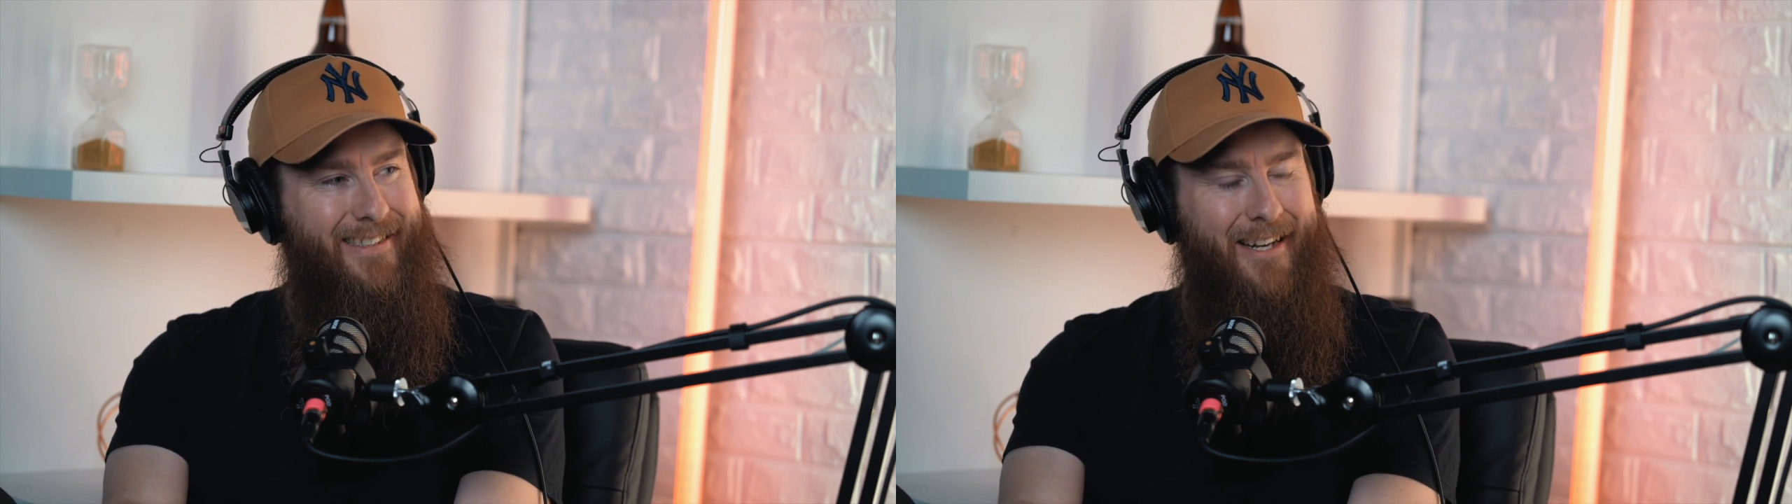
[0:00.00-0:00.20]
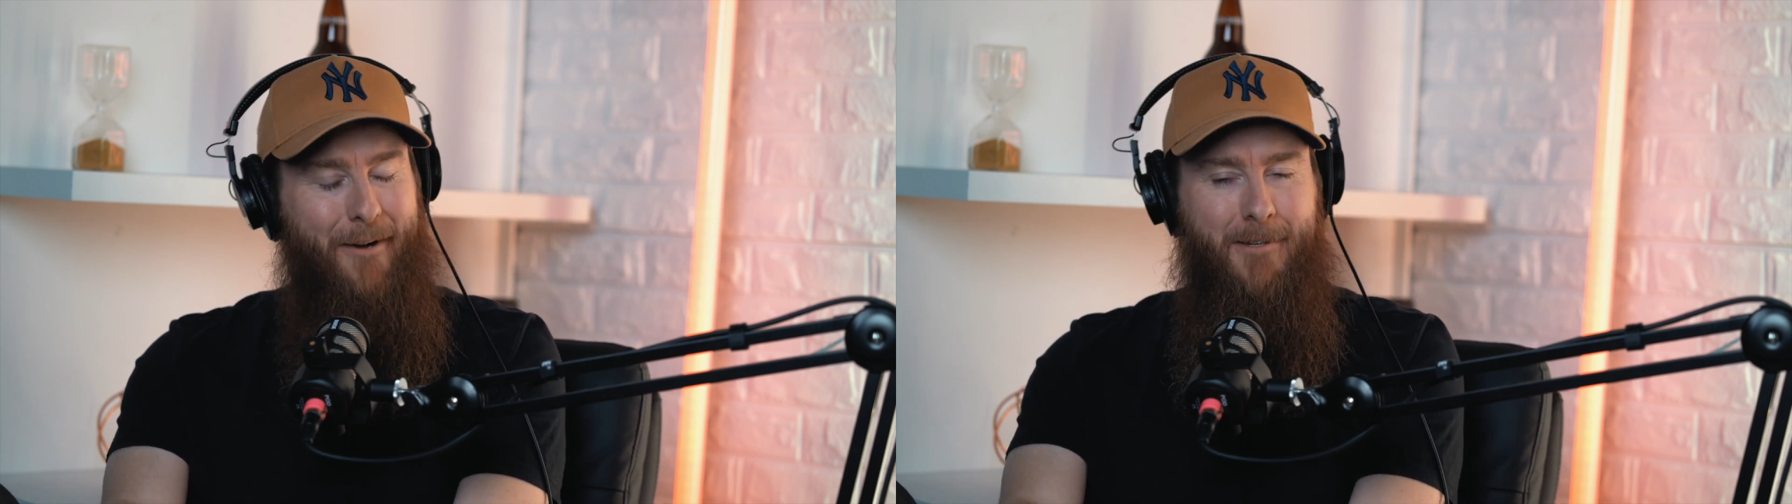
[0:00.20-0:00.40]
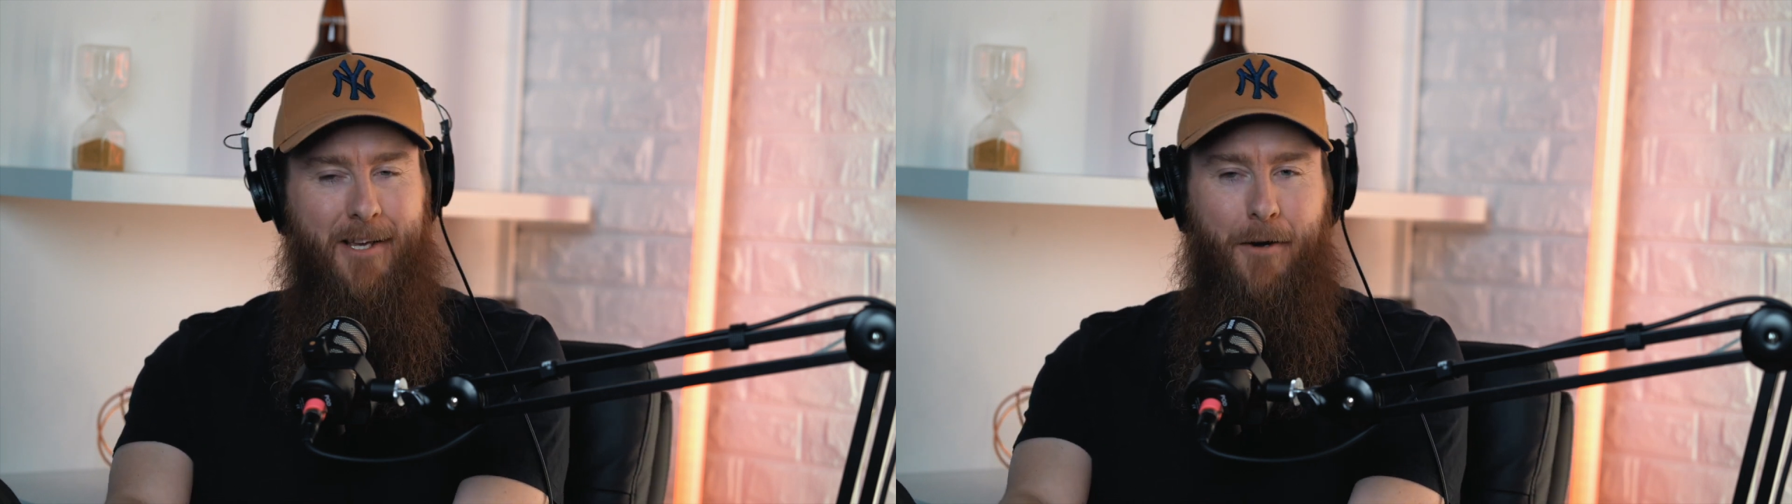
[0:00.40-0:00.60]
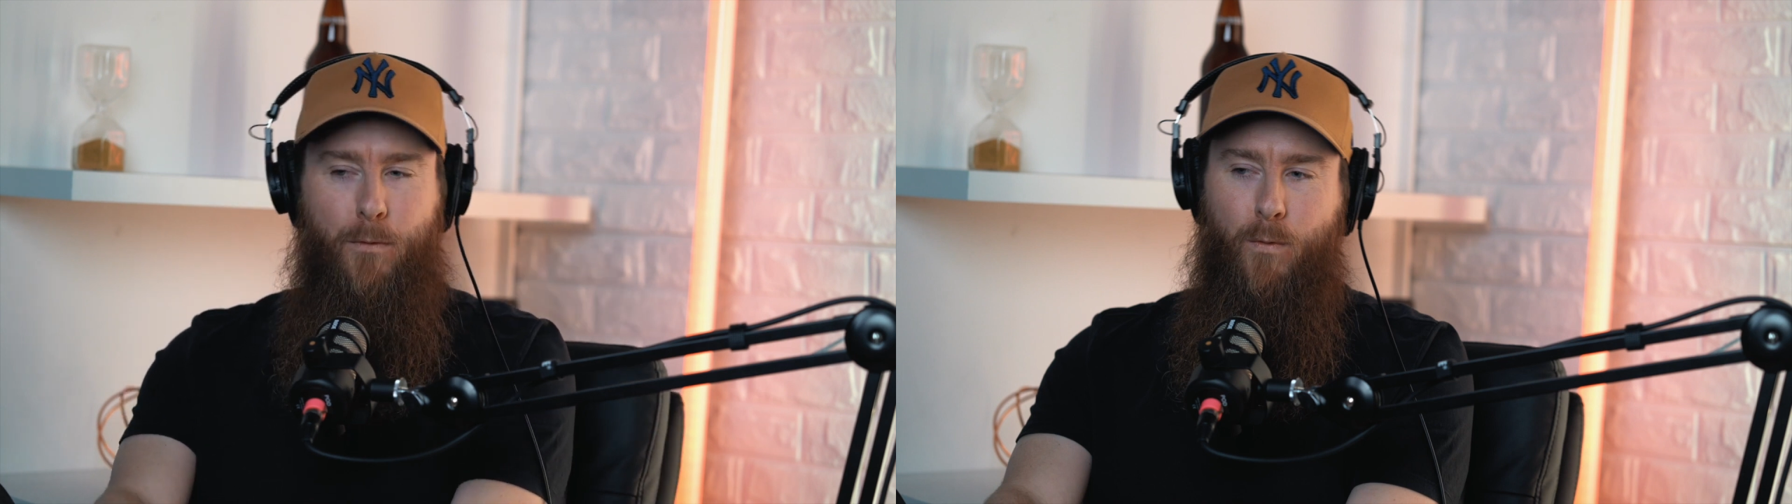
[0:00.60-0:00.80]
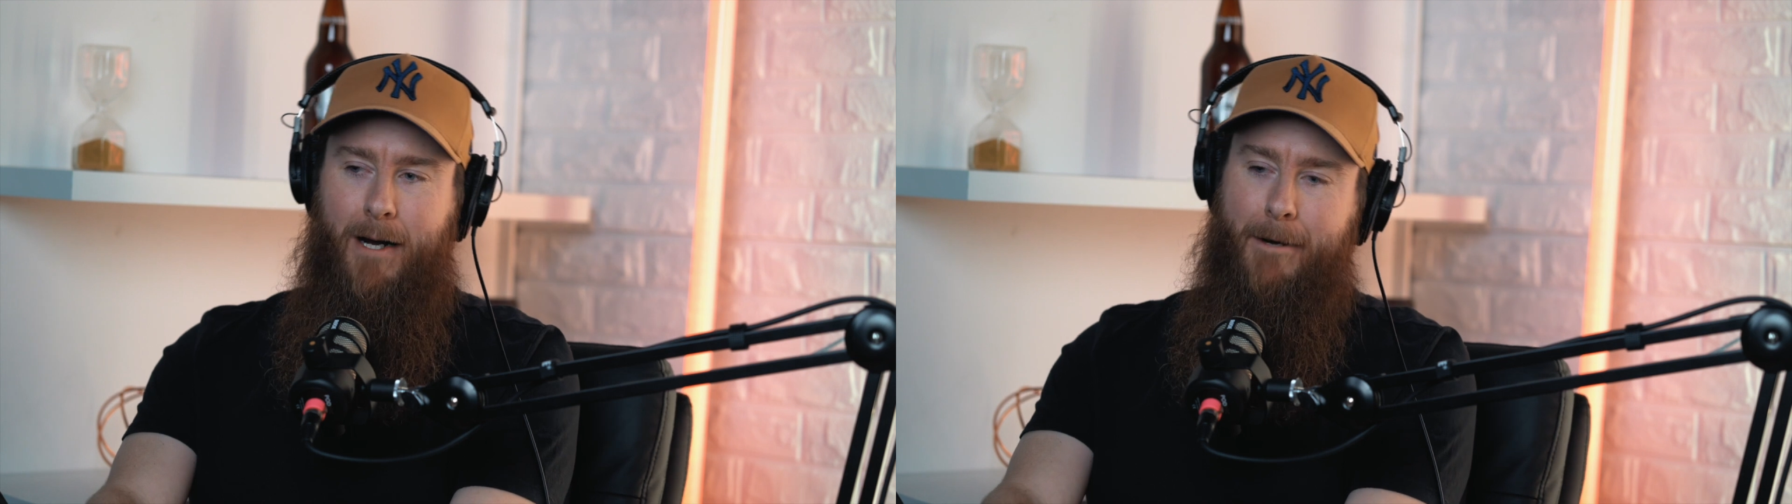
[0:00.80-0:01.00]
You know,
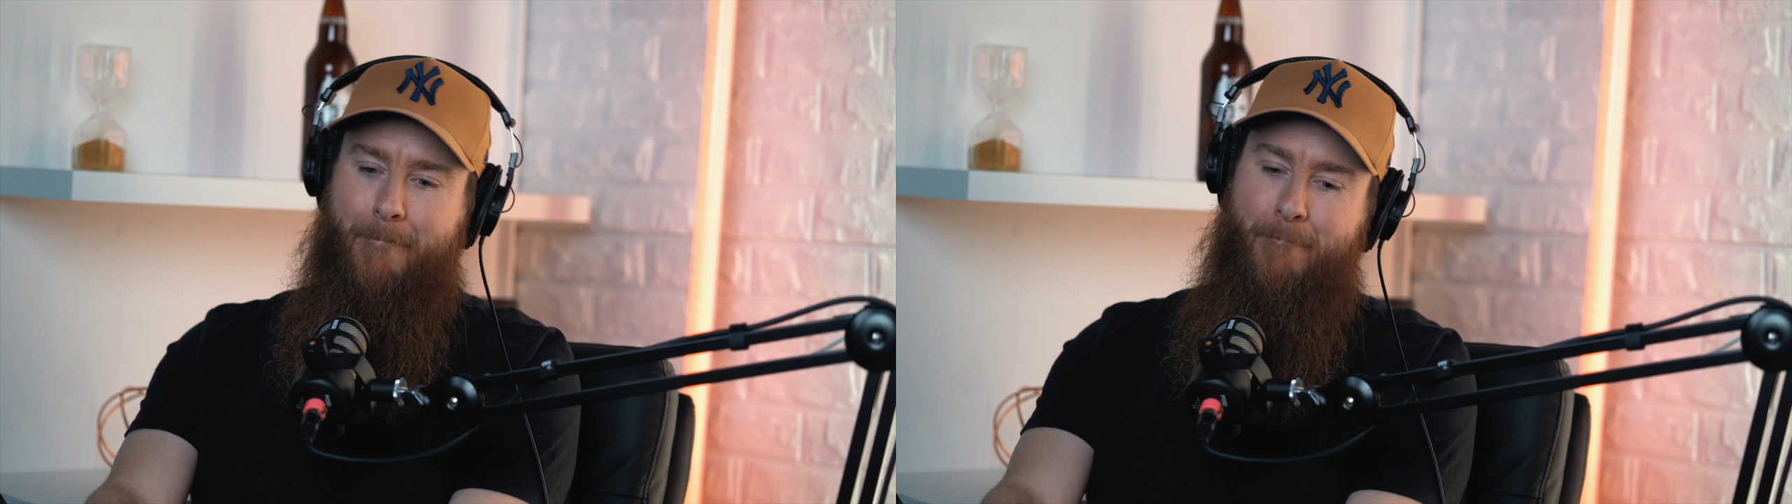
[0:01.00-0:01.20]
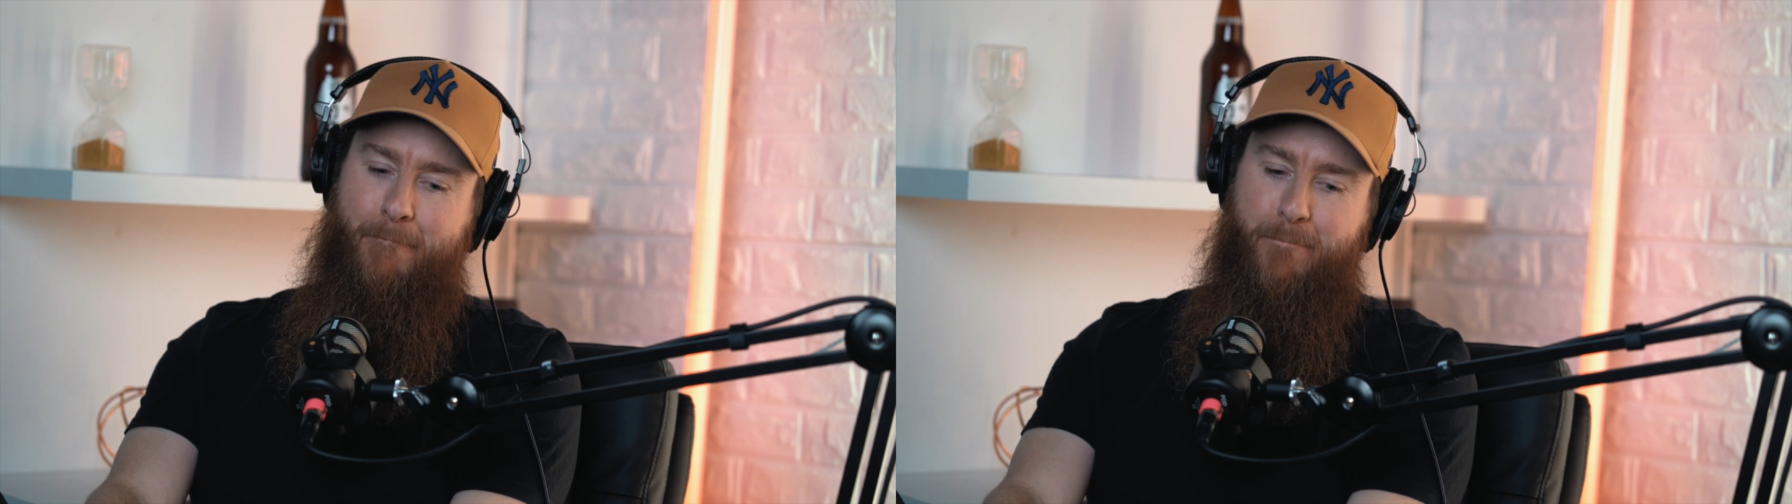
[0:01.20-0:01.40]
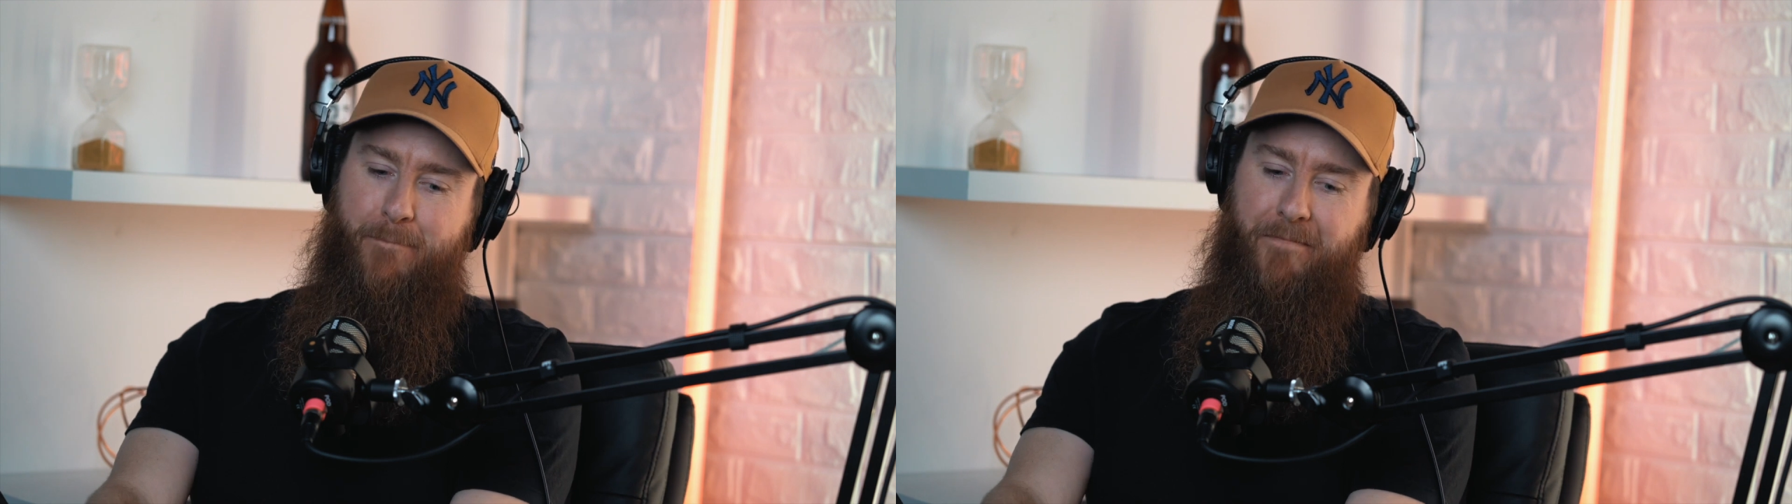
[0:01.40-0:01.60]
so um,